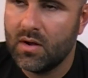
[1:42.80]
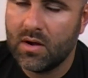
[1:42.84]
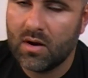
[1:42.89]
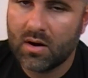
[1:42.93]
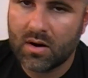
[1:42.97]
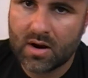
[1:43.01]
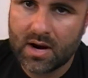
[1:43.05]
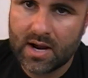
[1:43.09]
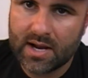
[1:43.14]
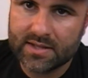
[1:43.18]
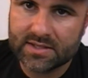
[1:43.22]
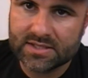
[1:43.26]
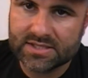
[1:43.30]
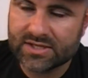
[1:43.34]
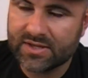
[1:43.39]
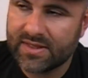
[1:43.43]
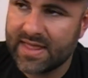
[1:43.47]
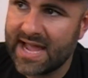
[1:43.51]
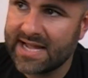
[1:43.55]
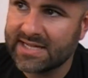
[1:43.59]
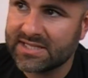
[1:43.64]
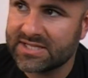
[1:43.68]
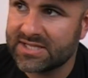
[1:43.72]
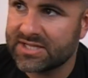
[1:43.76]
Alright, so
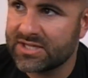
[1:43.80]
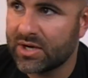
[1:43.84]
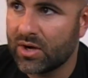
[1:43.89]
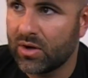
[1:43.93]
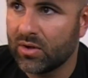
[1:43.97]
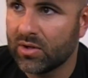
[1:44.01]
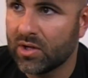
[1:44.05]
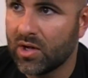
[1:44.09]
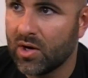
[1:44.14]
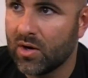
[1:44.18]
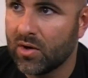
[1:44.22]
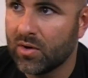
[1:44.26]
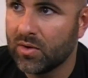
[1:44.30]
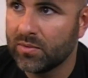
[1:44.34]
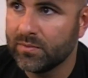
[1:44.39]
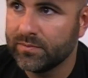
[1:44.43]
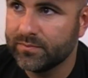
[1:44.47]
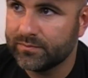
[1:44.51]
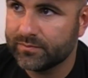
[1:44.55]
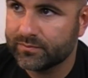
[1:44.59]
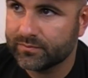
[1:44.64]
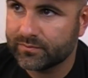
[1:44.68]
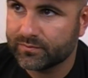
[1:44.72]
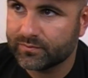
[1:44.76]
that
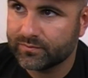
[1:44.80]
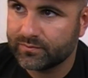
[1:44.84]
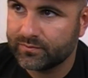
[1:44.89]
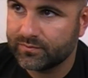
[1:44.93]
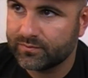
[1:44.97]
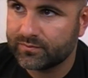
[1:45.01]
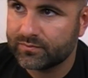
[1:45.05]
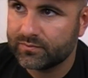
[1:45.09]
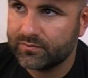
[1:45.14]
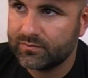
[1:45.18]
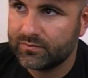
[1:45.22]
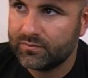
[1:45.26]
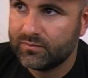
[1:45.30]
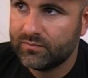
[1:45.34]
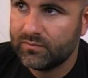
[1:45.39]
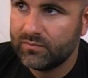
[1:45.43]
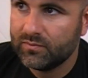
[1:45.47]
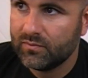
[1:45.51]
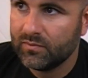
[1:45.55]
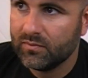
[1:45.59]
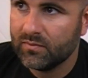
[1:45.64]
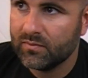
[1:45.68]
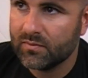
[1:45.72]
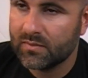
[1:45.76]
solo
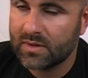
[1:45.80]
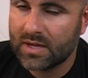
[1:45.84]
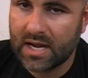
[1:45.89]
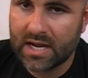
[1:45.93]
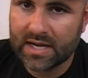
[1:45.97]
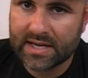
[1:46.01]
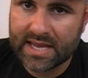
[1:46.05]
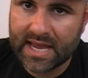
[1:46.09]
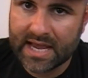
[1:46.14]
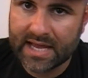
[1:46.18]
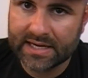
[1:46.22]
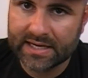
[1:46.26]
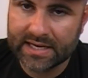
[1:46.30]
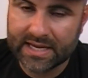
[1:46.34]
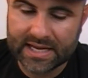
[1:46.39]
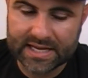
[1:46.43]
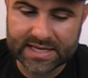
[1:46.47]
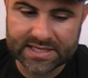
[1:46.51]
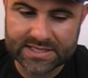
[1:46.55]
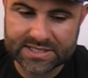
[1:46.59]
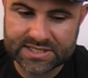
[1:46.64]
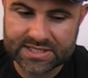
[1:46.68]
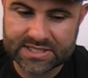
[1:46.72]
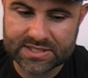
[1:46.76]
again
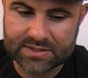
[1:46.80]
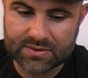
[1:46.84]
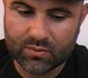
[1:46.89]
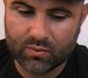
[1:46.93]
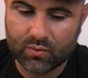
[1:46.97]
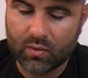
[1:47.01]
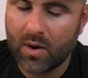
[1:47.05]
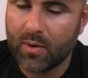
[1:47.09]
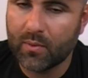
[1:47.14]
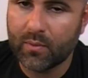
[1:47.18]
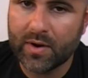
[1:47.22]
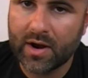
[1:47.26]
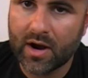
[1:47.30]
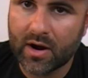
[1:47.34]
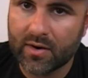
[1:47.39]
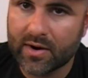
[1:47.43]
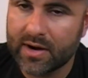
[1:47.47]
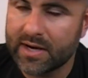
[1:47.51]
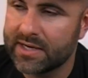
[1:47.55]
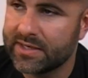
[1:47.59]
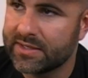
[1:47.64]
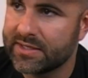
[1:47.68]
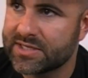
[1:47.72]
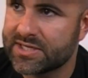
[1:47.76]
is what we
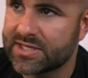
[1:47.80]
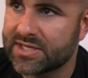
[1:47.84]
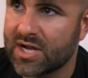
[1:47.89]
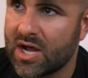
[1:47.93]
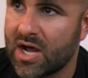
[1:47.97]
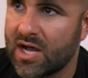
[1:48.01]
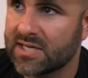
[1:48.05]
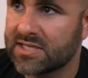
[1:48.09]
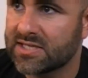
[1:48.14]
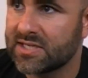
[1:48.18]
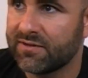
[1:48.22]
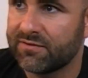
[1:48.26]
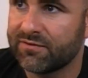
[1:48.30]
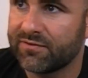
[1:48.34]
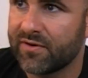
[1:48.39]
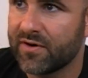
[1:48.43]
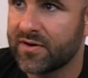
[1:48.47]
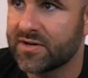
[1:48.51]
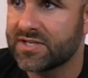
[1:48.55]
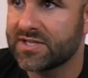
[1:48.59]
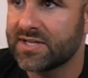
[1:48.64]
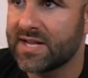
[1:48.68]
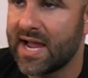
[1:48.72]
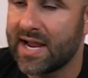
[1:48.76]
already discussed. The
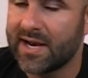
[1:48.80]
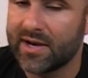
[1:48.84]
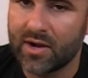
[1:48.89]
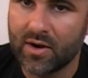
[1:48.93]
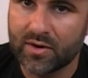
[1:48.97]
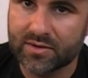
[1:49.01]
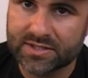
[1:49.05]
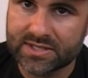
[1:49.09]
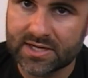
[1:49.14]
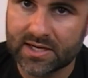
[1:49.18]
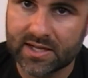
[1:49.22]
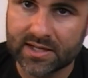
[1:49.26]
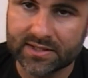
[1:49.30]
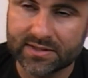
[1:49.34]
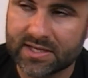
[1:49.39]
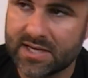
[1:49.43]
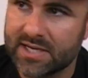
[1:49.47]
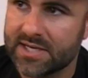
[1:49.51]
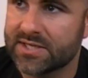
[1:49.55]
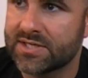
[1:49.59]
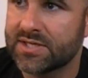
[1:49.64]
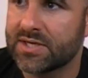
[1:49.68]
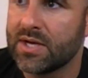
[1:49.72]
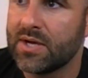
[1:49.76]
first 9 notes are like
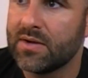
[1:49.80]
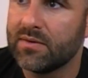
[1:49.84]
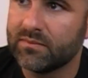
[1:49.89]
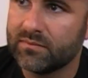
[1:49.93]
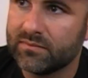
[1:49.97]
this.